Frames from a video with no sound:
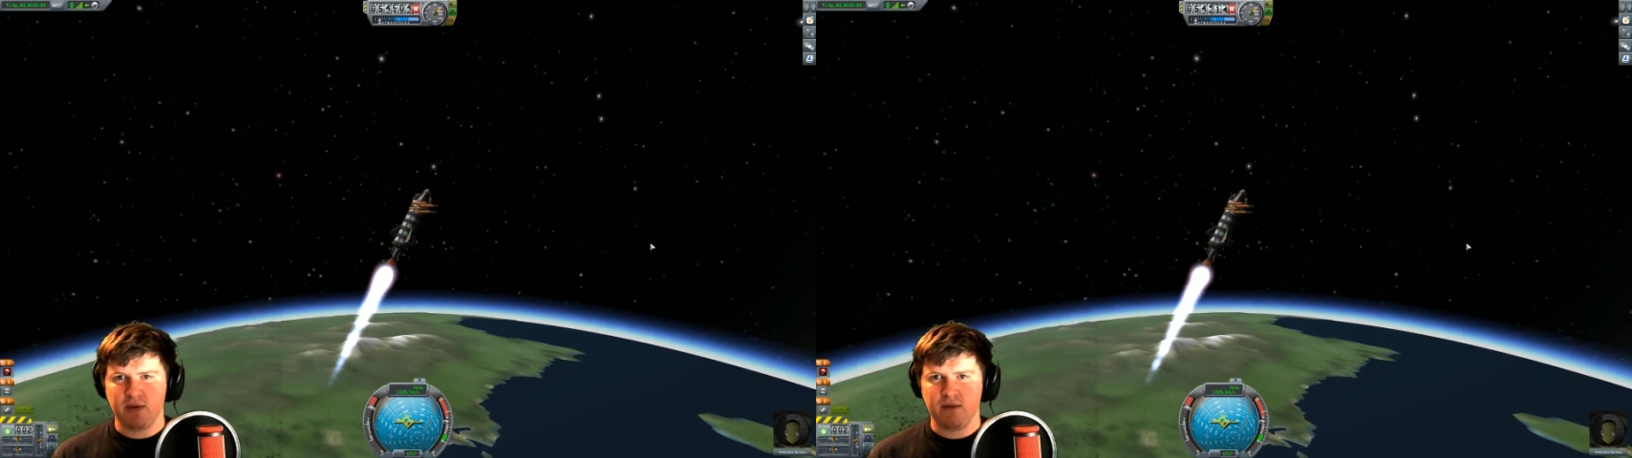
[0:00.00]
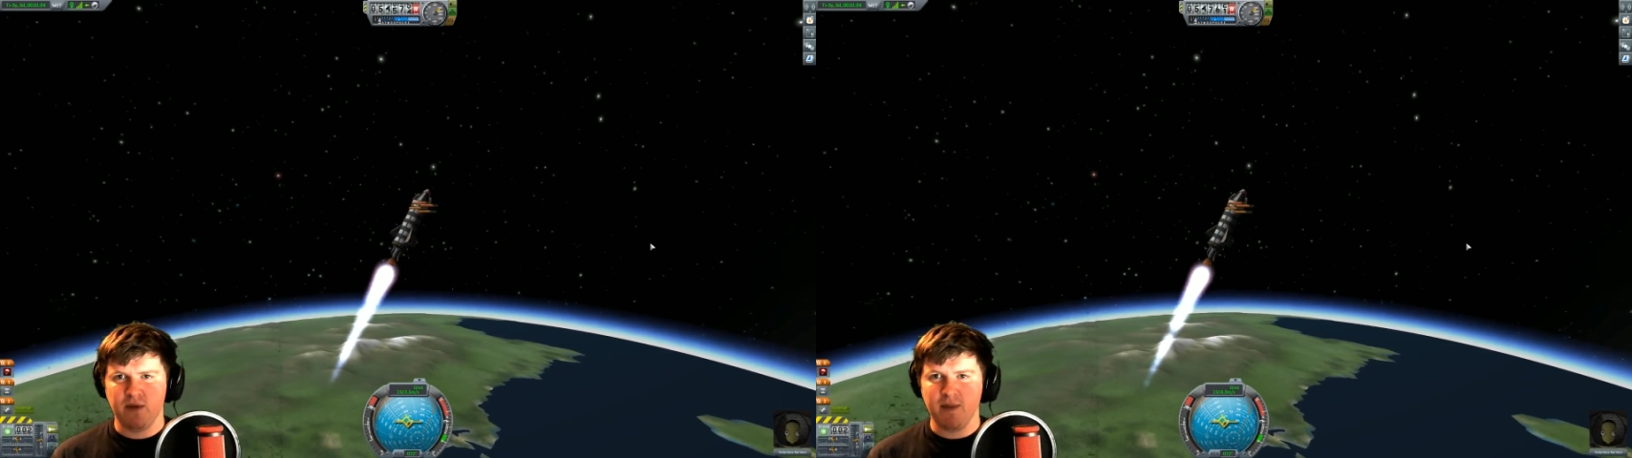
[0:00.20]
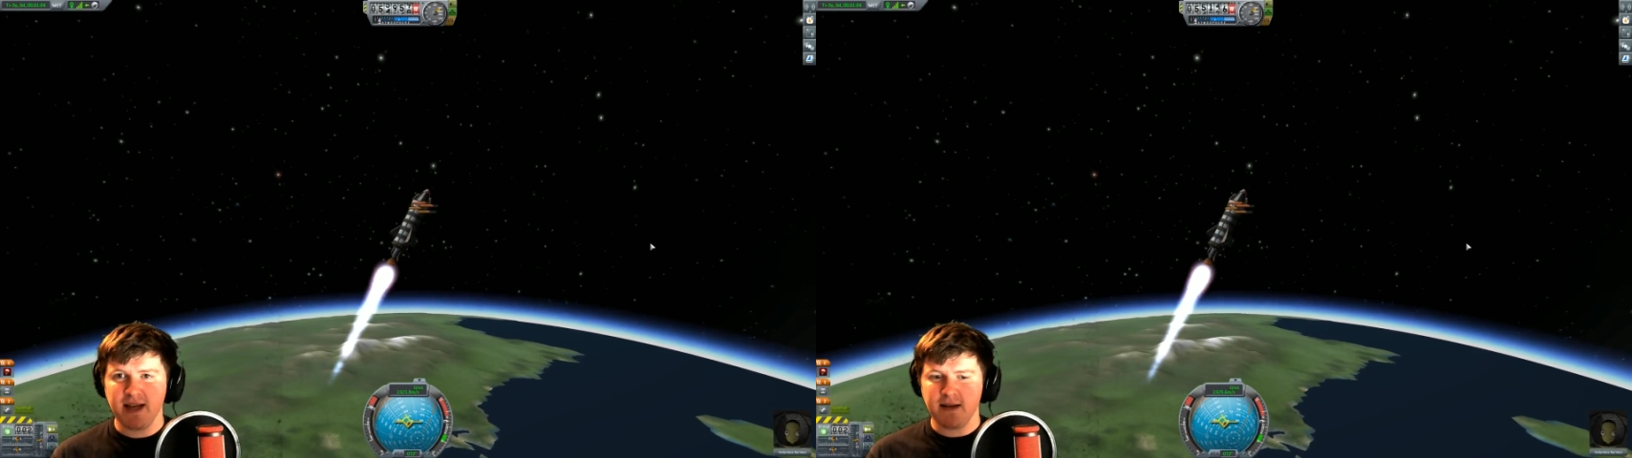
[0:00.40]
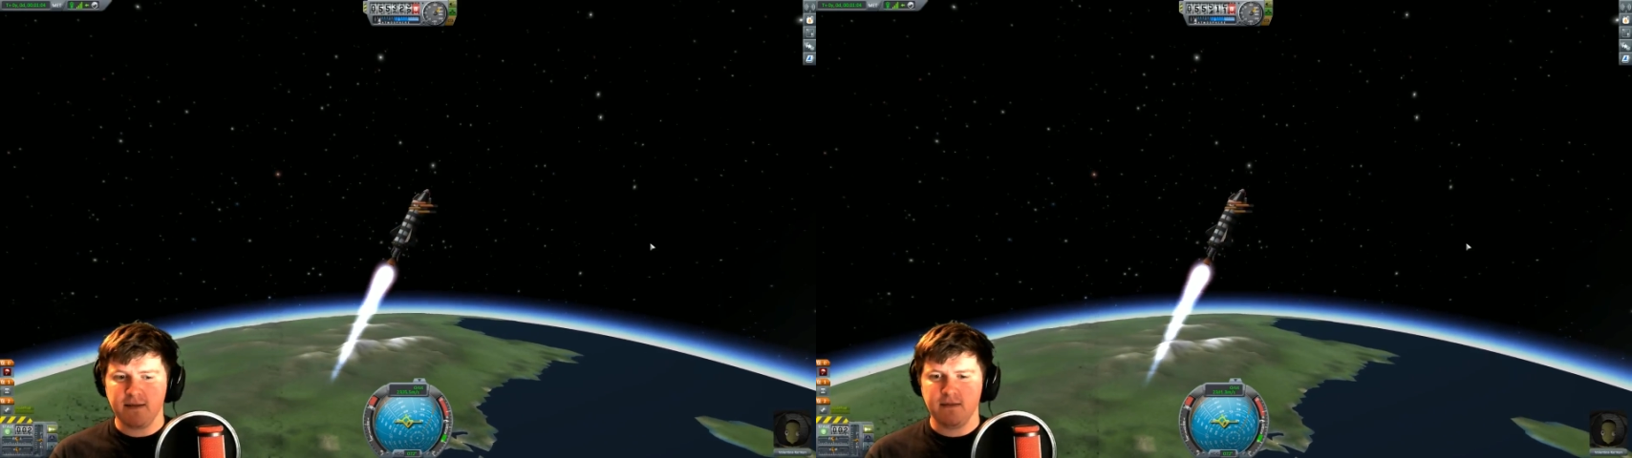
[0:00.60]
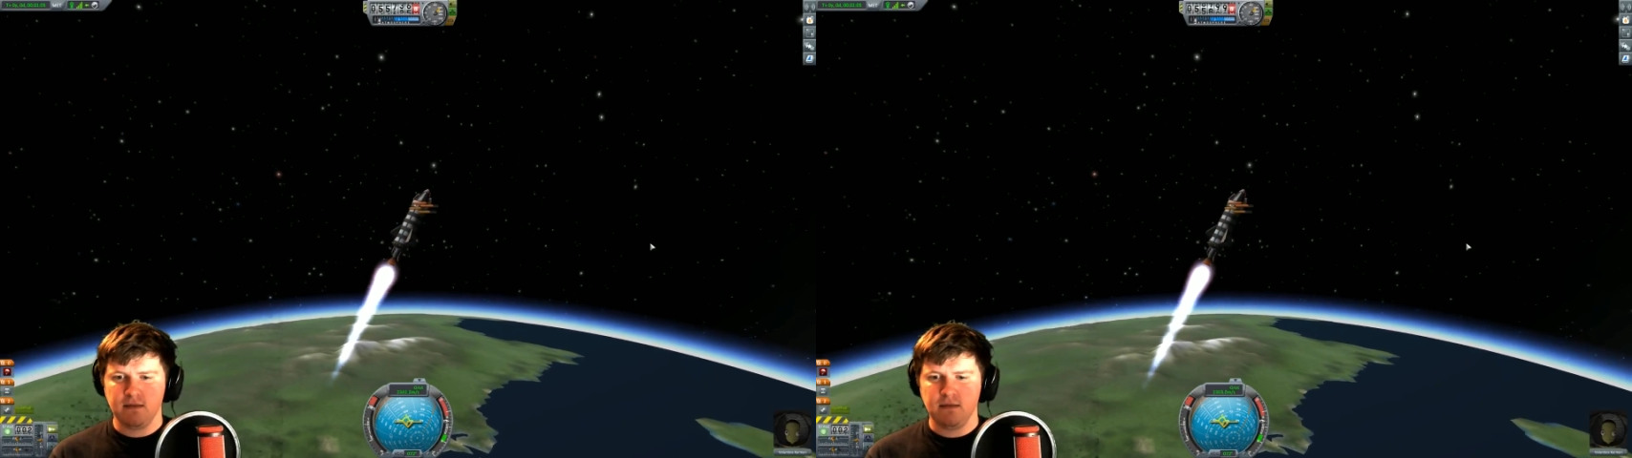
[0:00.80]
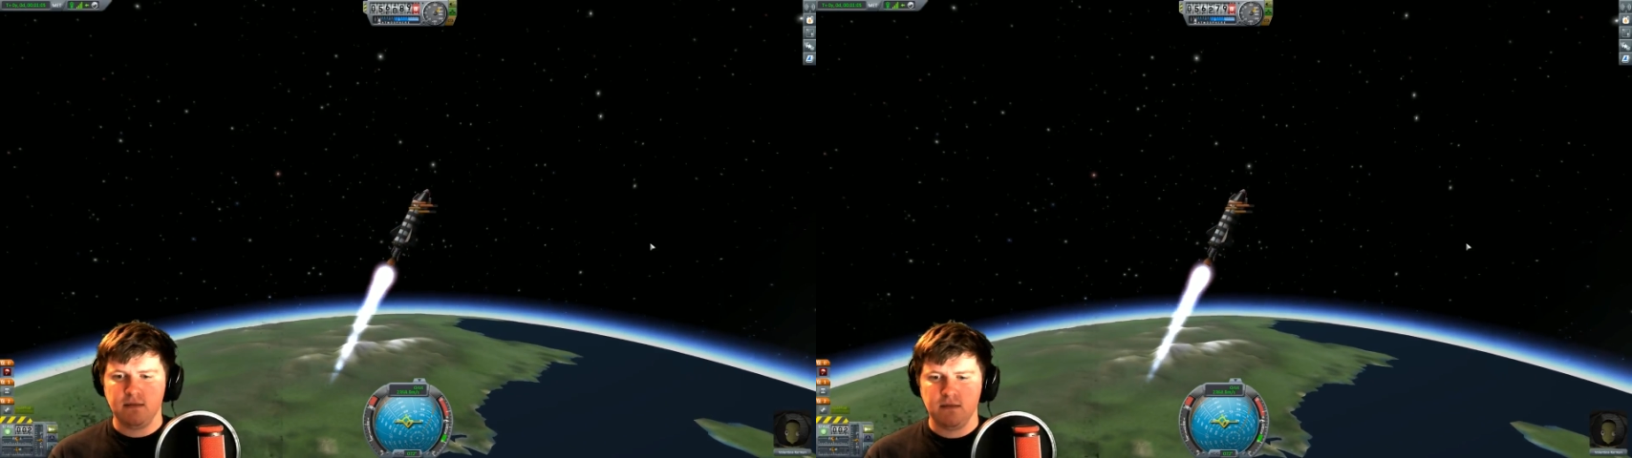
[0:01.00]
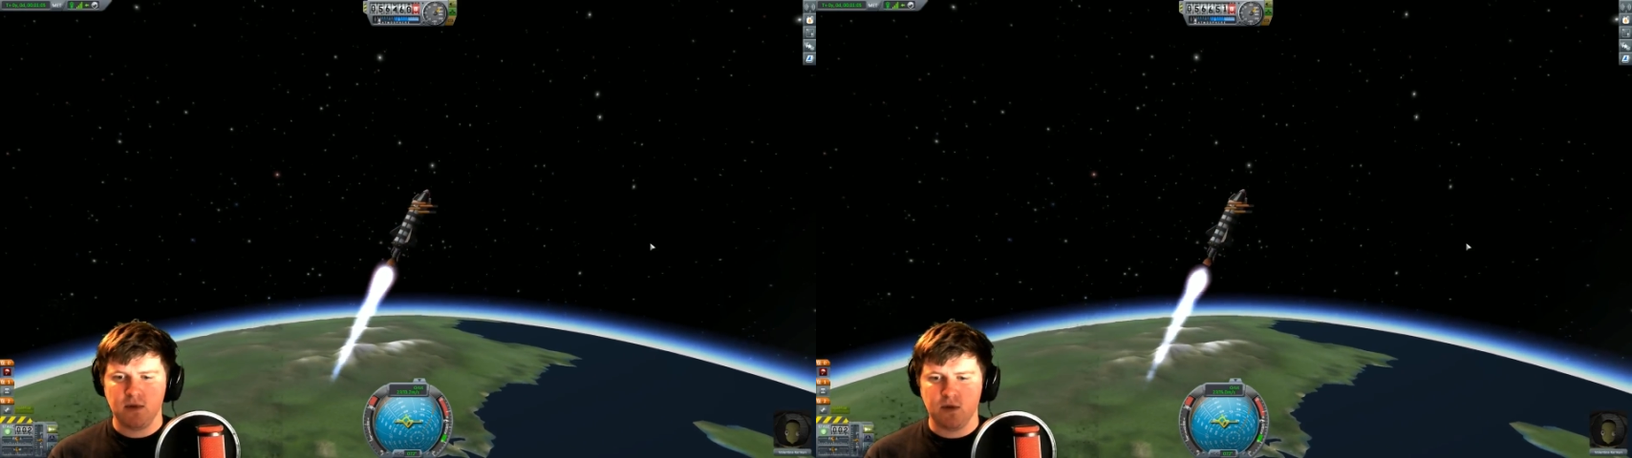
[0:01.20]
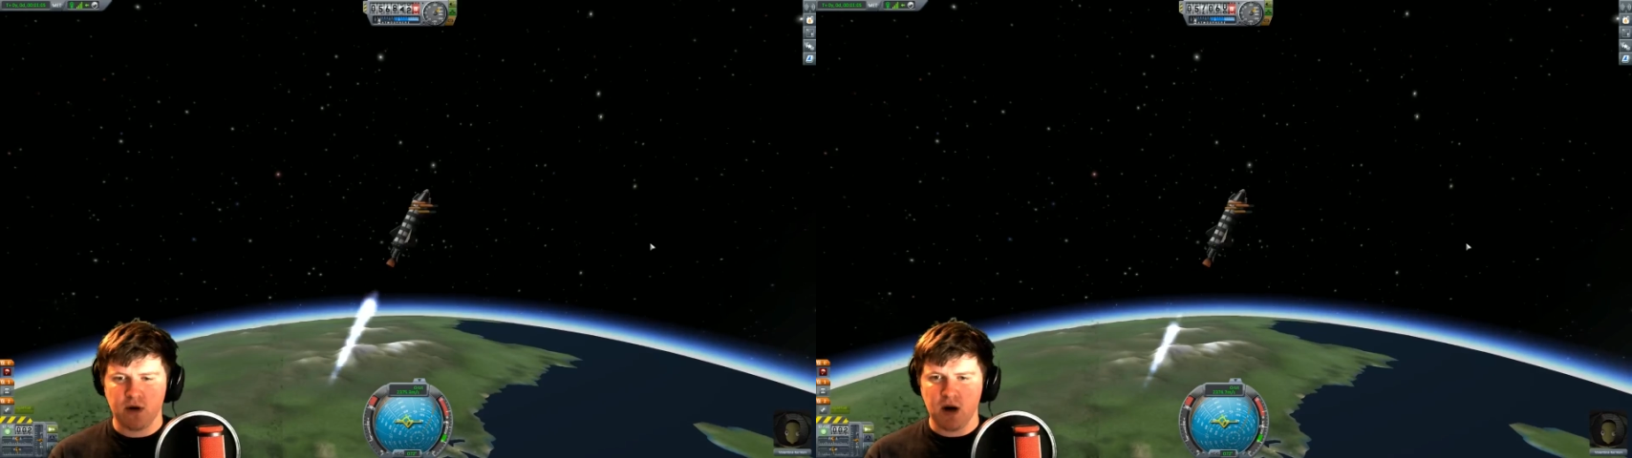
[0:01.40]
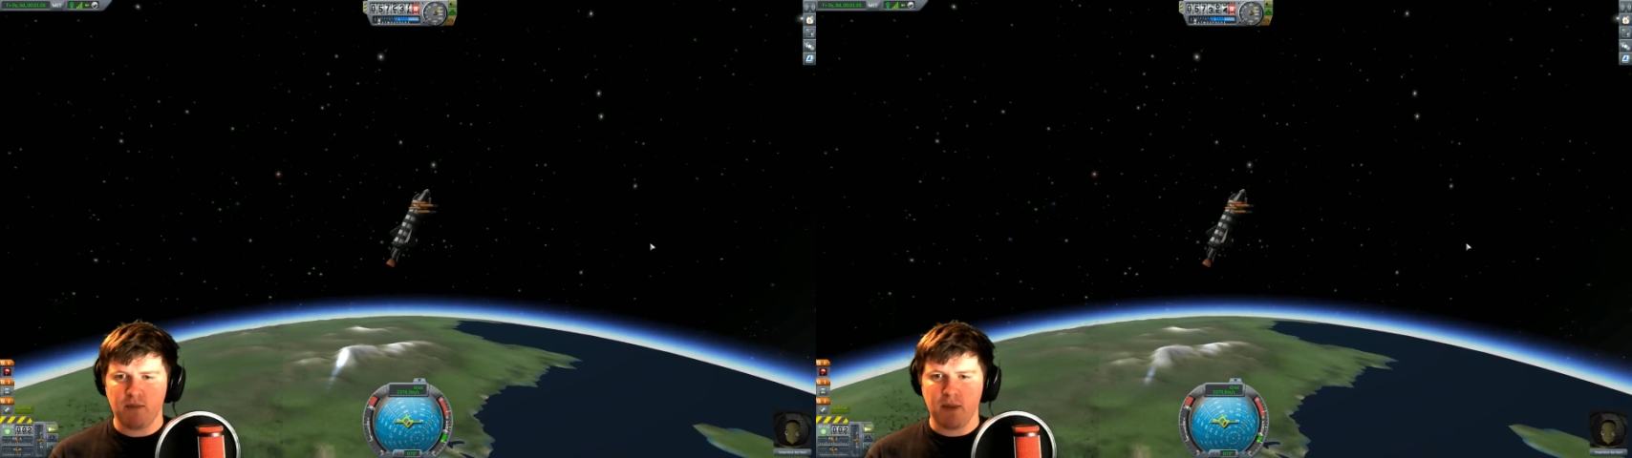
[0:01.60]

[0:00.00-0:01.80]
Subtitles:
We made it. We're up.